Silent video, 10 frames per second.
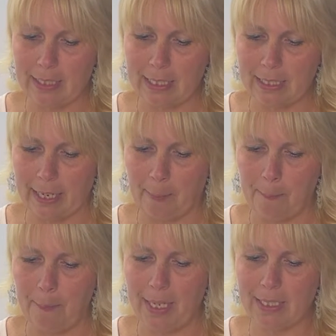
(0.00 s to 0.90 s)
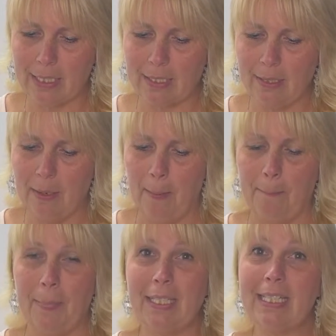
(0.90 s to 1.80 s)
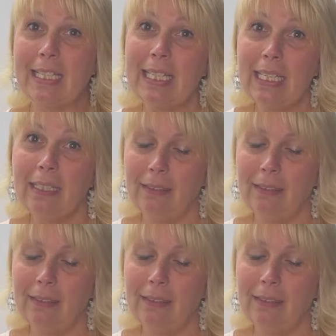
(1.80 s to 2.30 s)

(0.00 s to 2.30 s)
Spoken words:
It's like Metzky,